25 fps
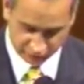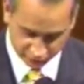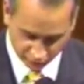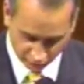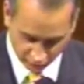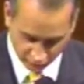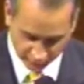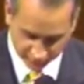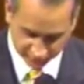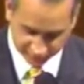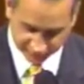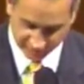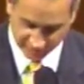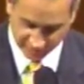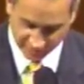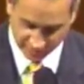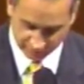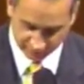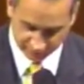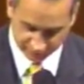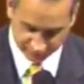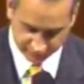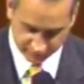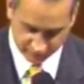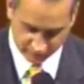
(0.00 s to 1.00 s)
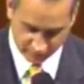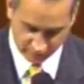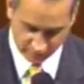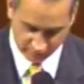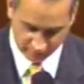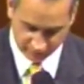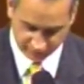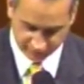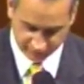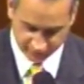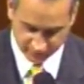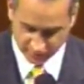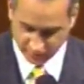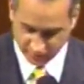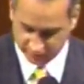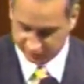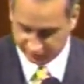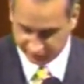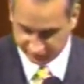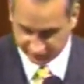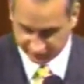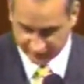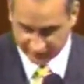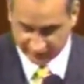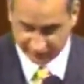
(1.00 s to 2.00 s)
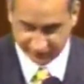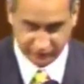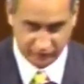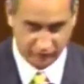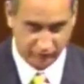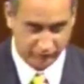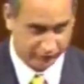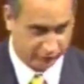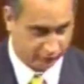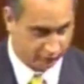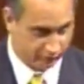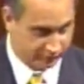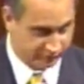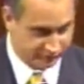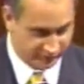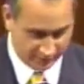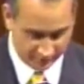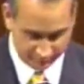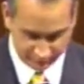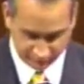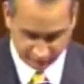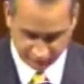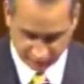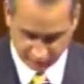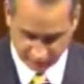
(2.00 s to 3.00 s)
during times of disaster or during times